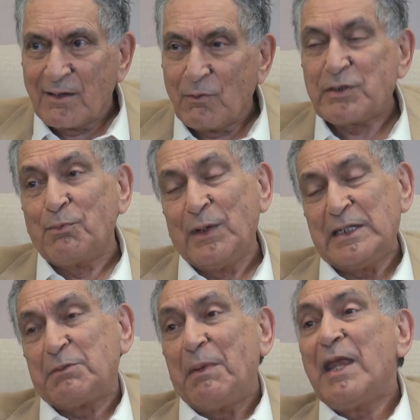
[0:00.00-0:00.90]
which
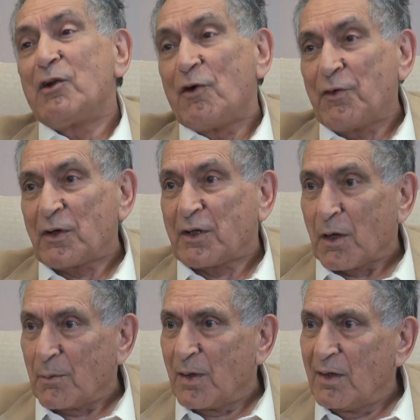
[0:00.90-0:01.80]
means paying off our
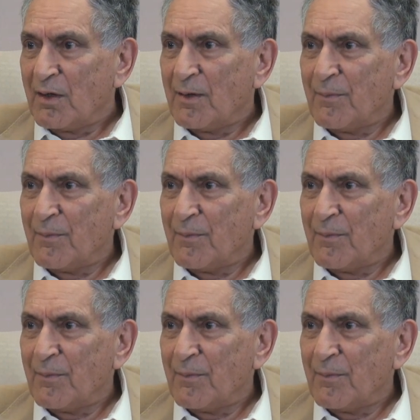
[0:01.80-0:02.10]
karma.